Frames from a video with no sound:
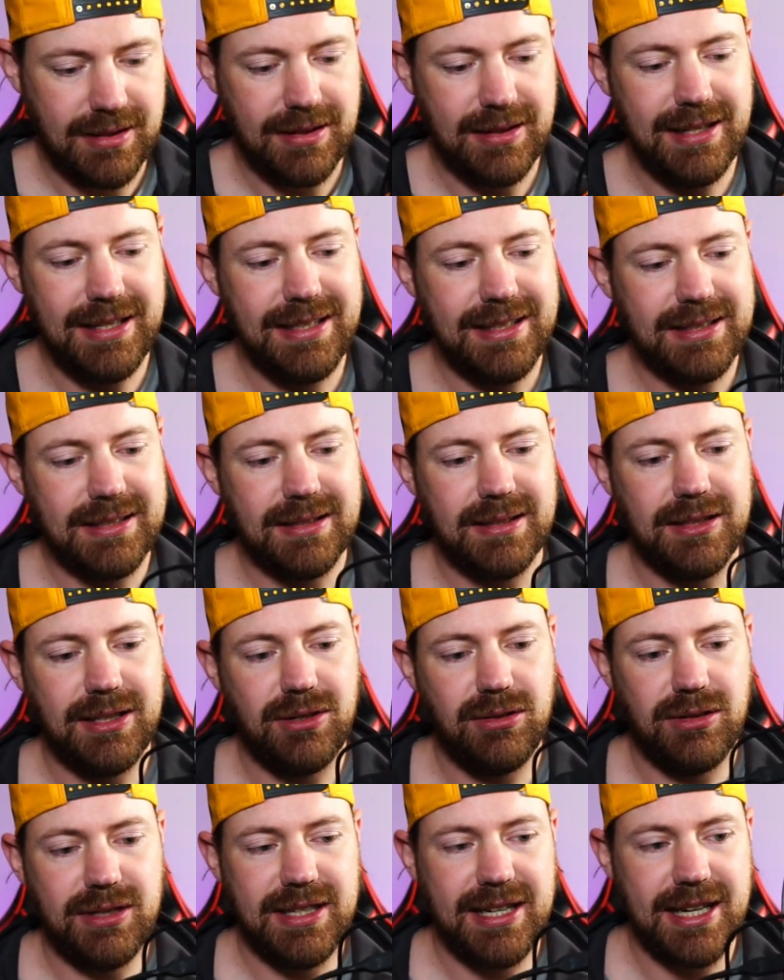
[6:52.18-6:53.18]
This
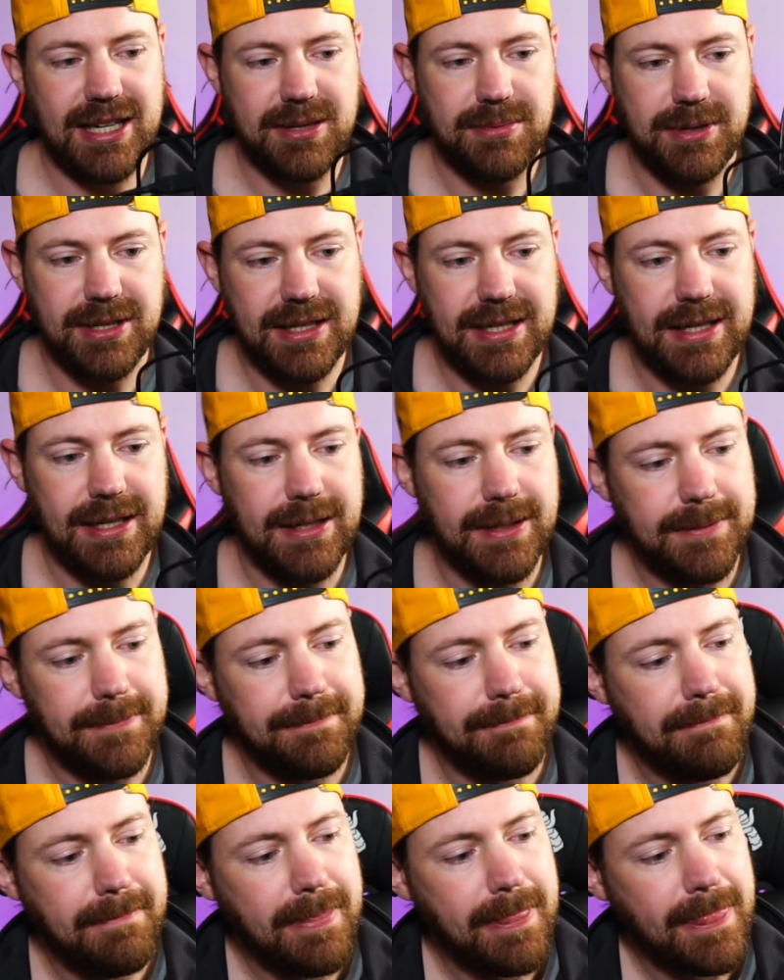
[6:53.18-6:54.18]
little attachment here
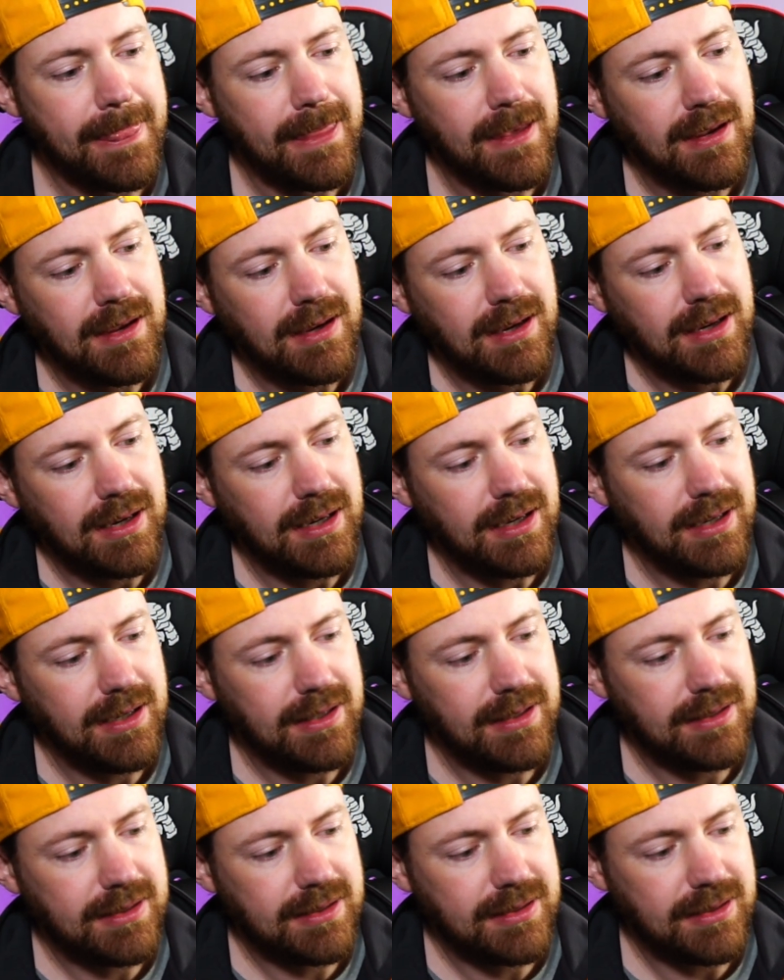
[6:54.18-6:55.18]

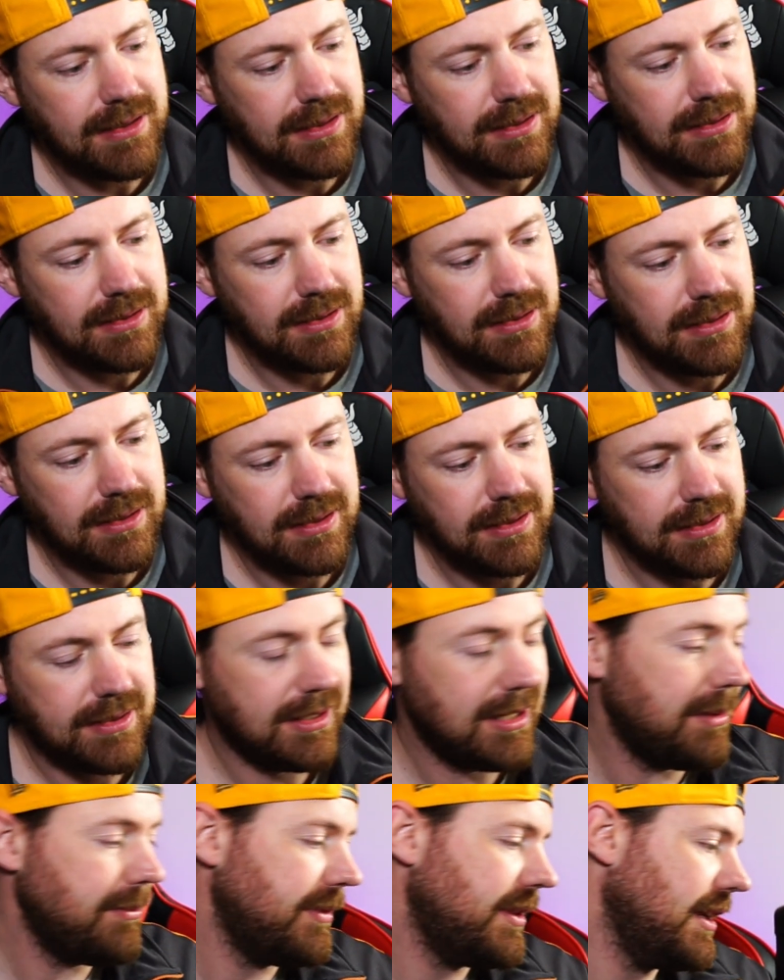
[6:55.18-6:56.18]
is
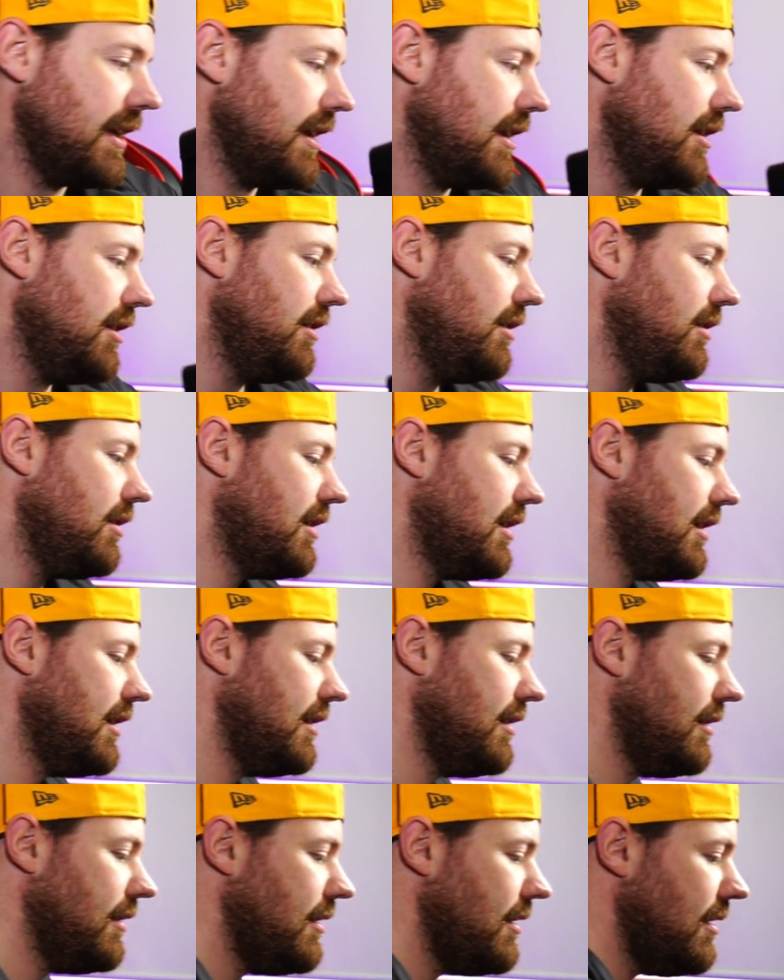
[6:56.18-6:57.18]
something you
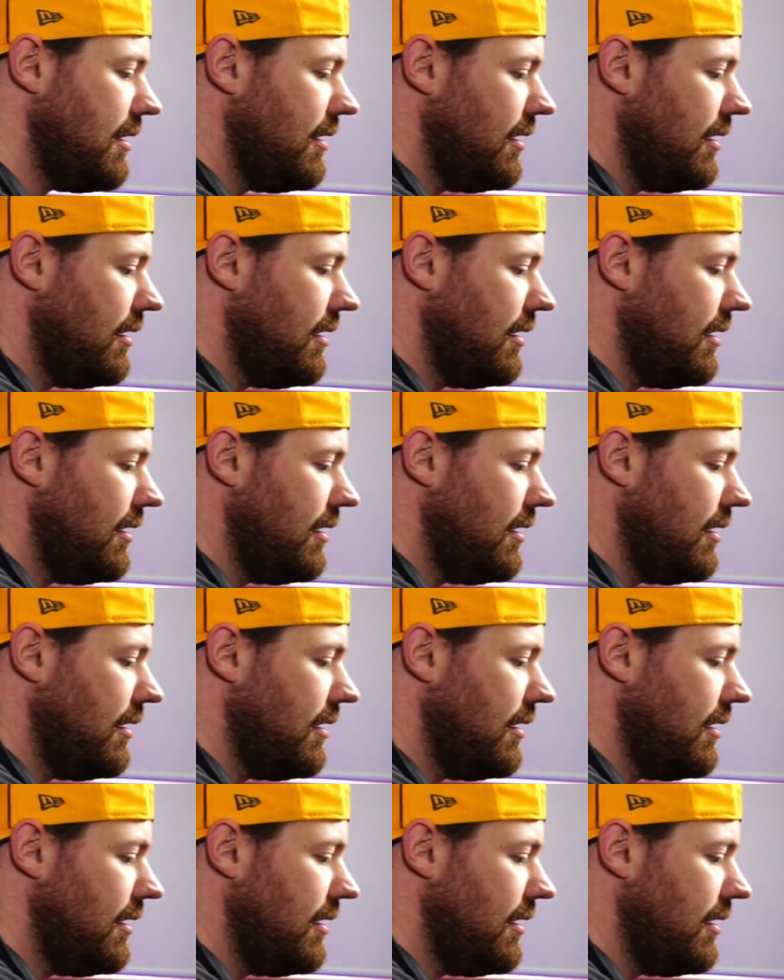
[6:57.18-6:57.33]
can